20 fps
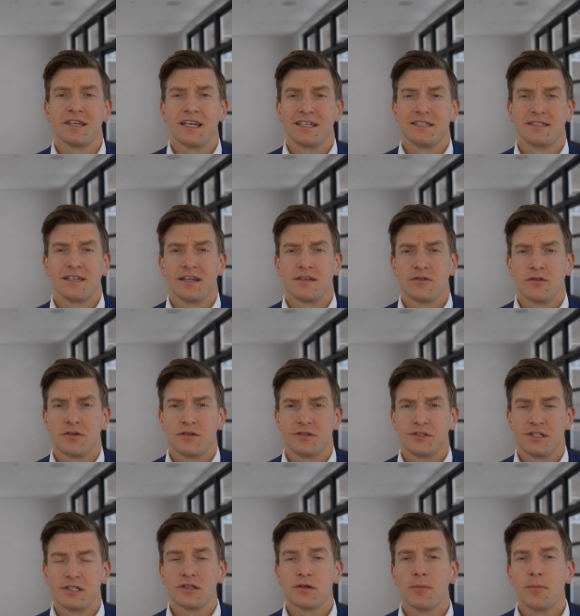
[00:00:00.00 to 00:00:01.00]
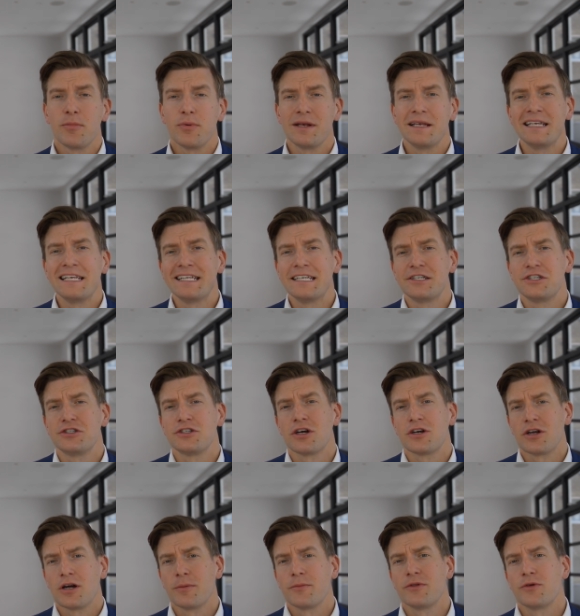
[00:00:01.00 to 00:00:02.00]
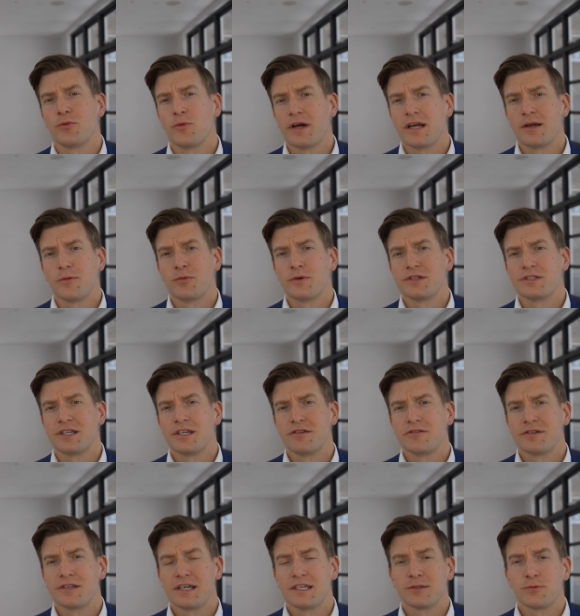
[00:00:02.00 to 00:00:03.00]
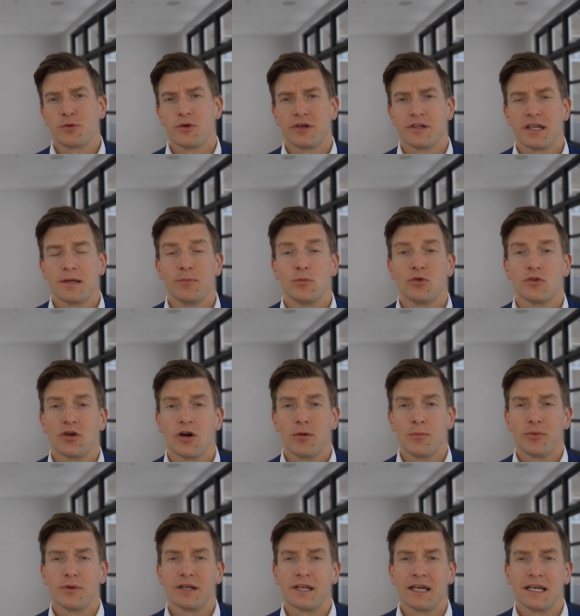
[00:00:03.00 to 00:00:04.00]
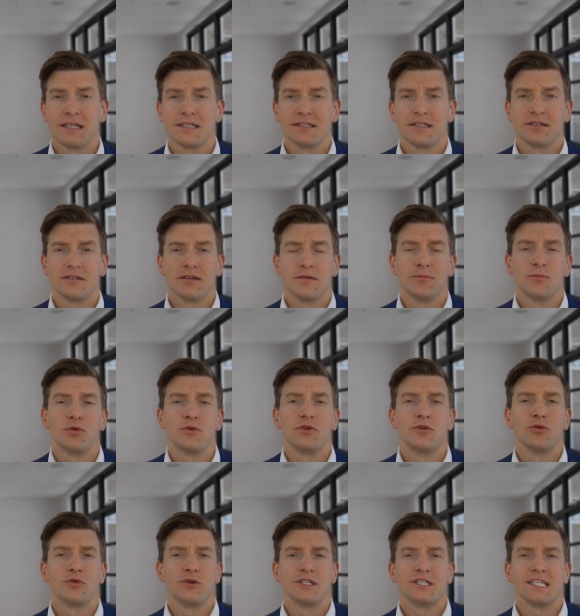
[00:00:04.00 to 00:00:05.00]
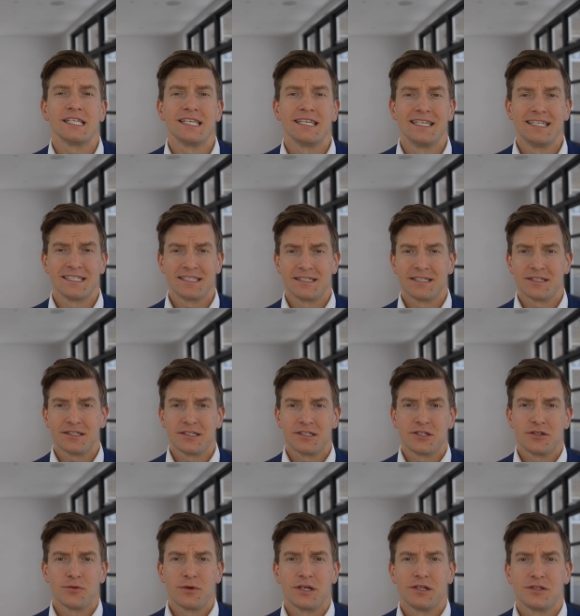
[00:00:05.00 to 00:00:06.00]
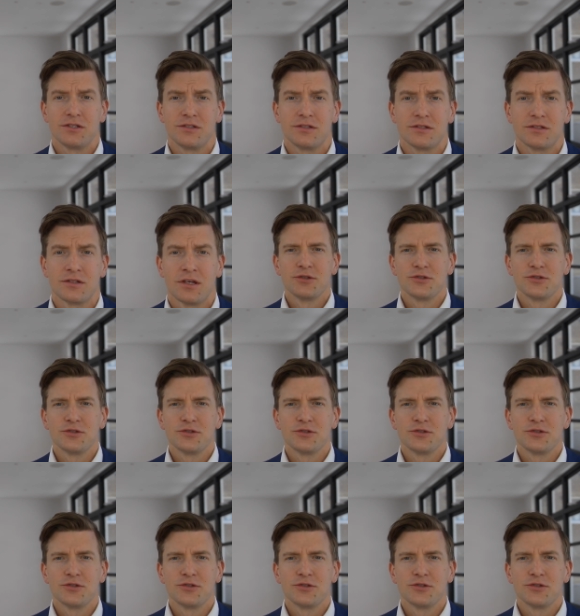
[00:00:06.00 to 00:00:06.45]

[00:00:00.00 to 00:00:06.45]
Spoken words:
aid technology completely shook up the way in which hearing aids work in more complicated and more noisy listening situations.